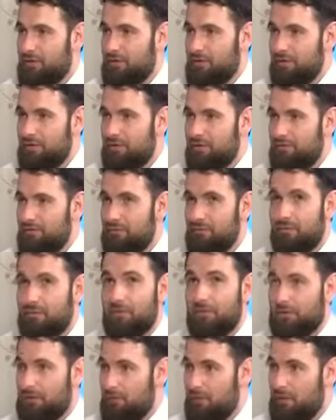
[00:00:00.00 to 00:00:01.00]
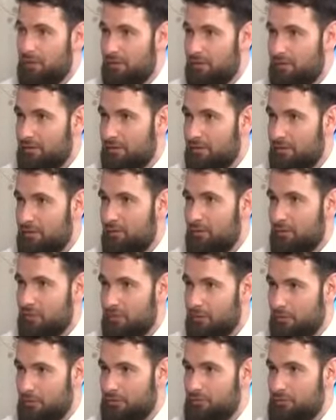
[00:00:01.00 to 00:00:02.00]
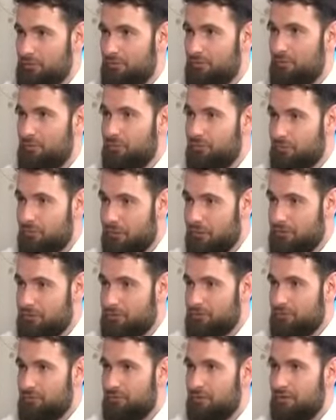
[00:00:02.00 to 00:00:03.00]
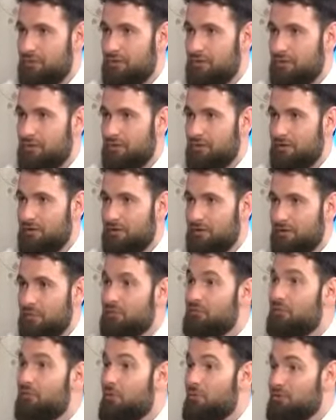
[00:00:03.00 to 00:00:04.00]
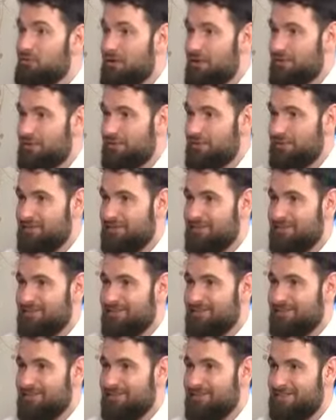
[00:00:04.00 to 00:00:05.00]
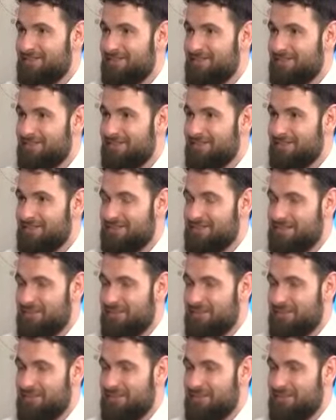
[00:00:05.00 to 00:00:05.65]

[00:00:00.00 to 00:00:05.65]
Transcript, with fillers: it for the Creator, the one who loves you, who yes. created you, who's the most loving. Yes. Yes,